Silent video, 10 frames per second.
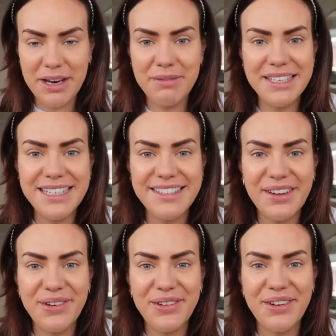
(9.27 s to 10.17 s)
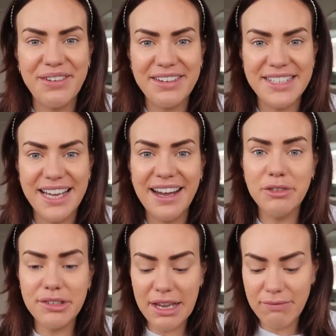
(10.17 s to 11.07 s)
My name is Liza if you're new around here.
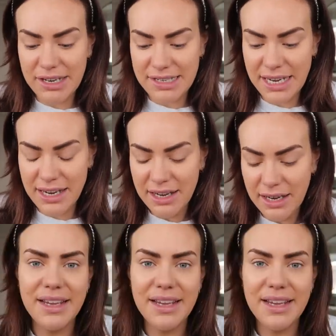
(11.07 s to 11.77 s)
Just getting ready.